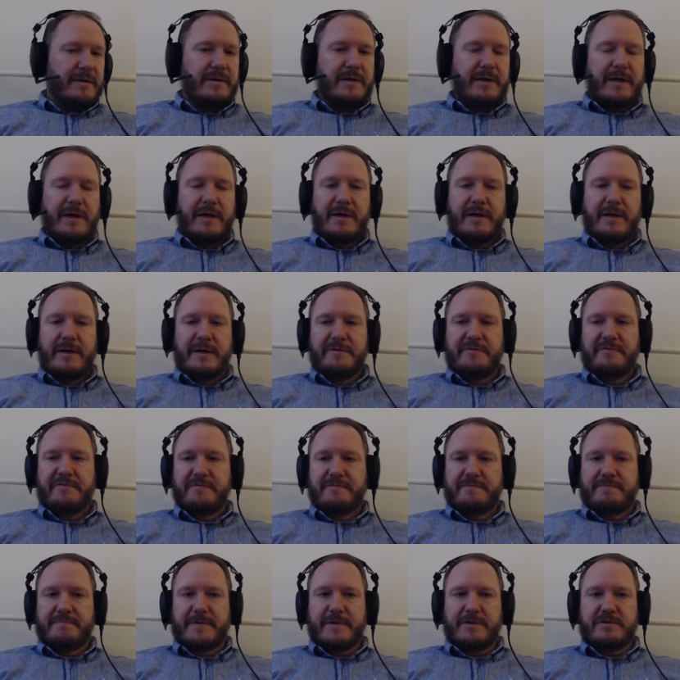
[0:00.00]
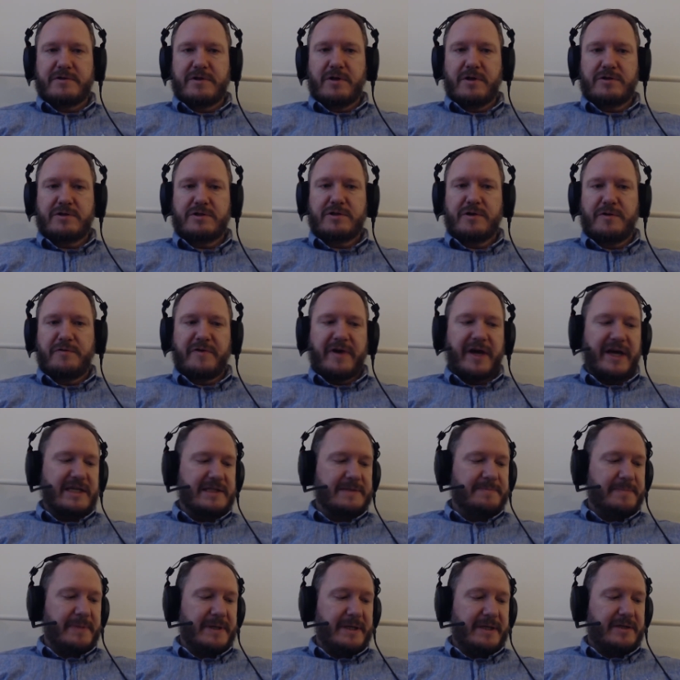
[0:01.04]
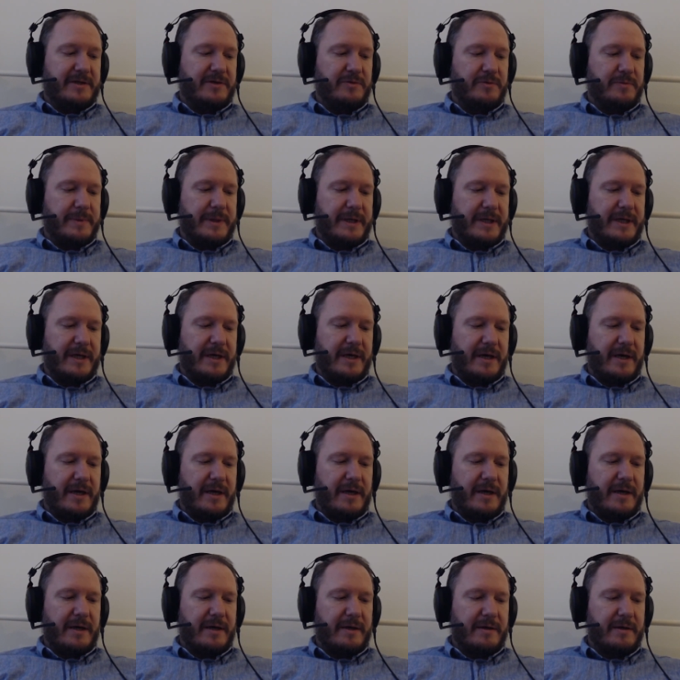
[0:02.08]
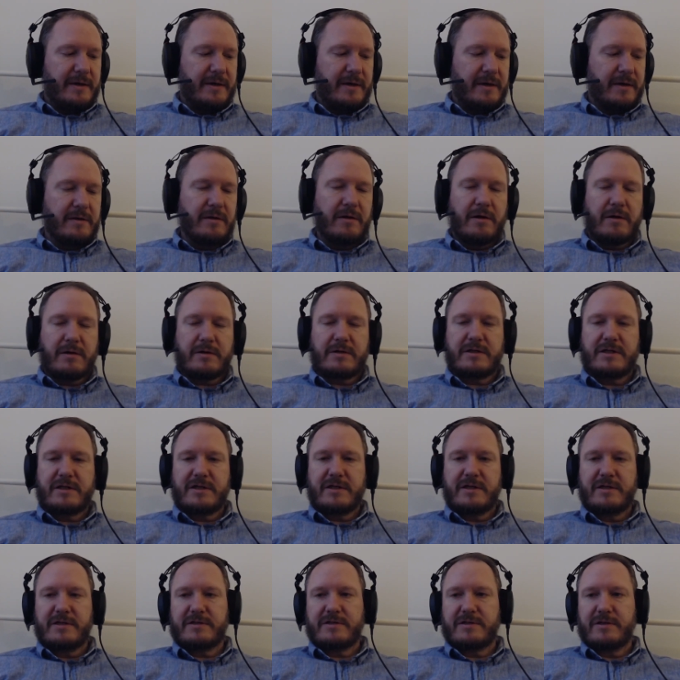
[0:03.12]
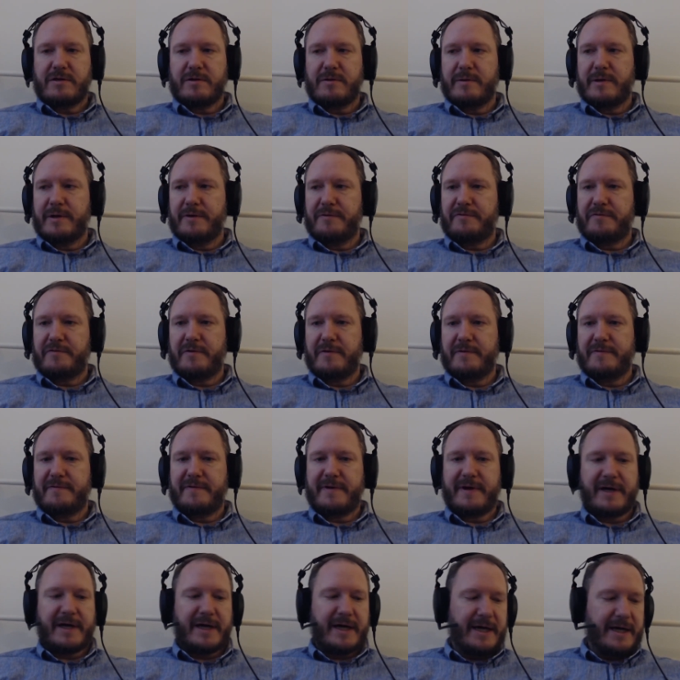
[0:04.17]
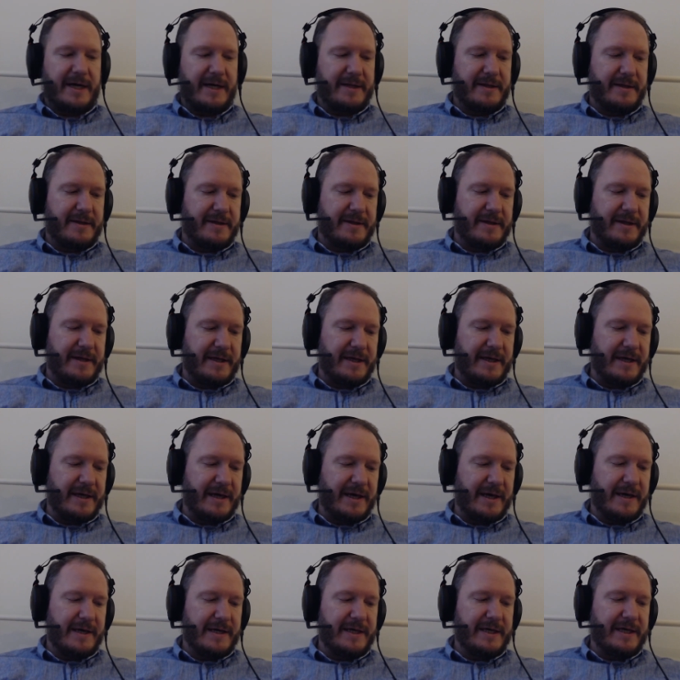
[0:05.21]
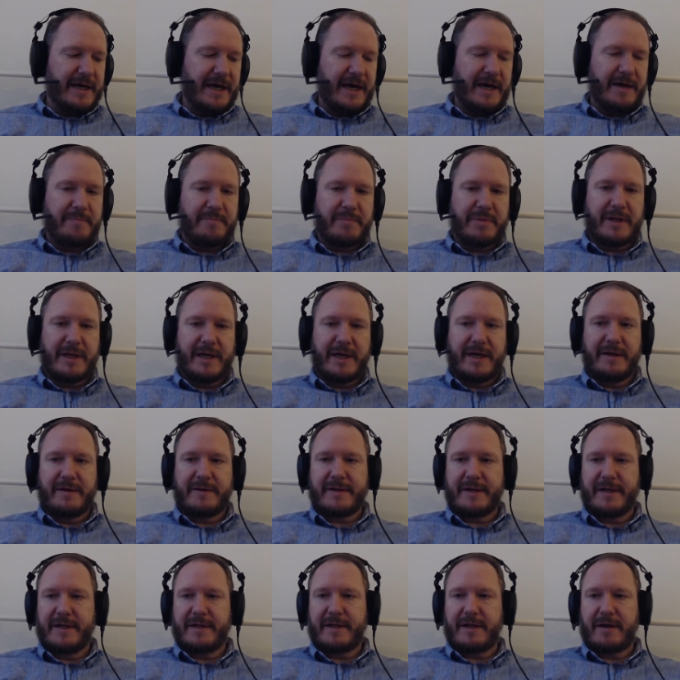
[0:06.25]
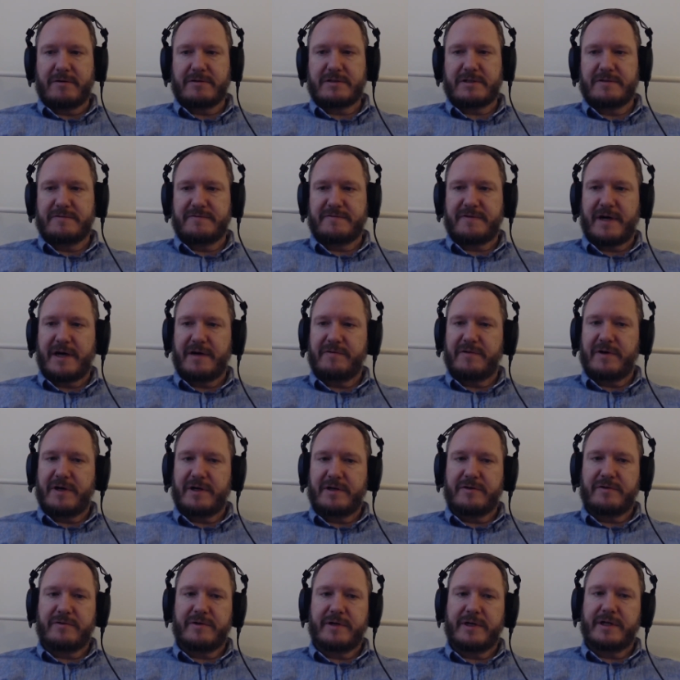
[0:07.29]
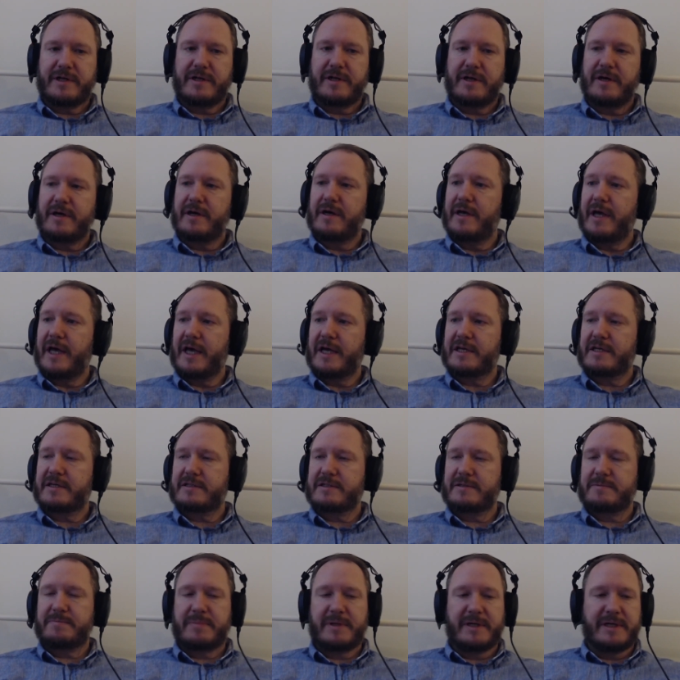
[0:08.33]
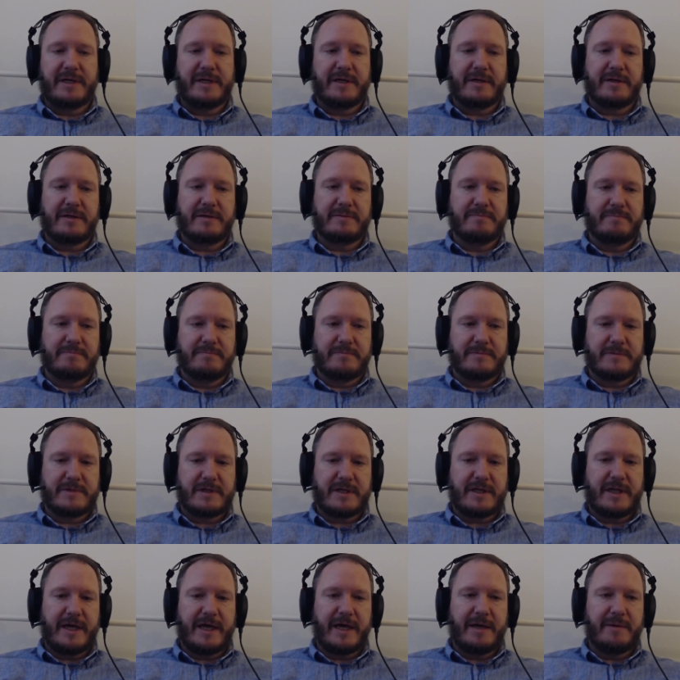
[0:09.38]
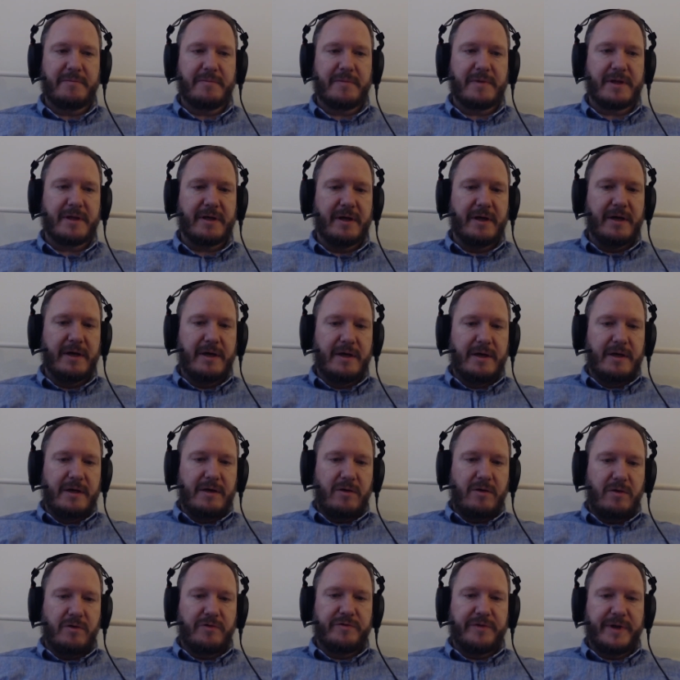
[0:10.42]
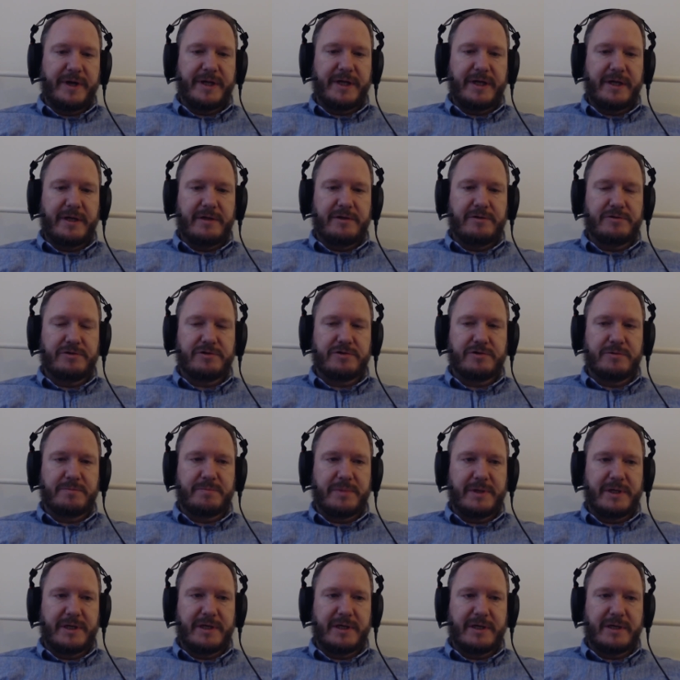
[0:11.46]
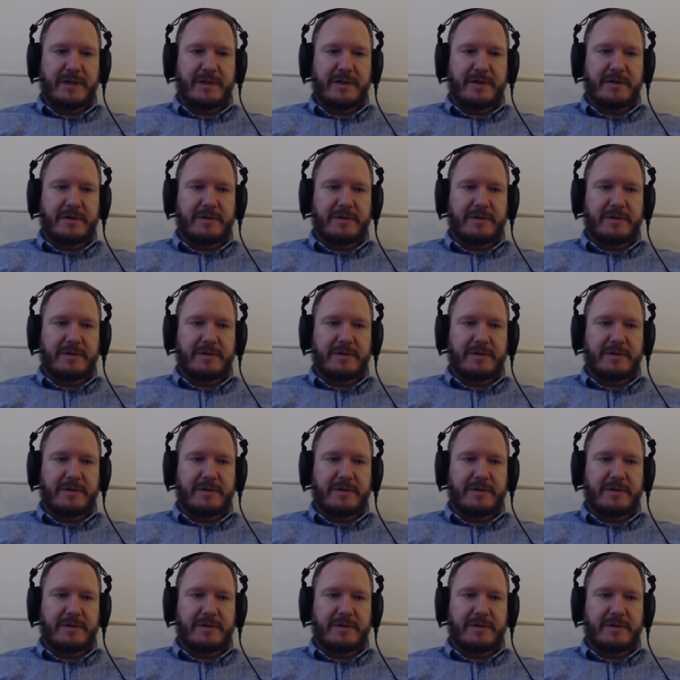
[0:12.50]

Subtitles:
Yeah, if there's lots of XP to be unlocked. So if you've had the EA Play 3,500 XP claimed already, you should be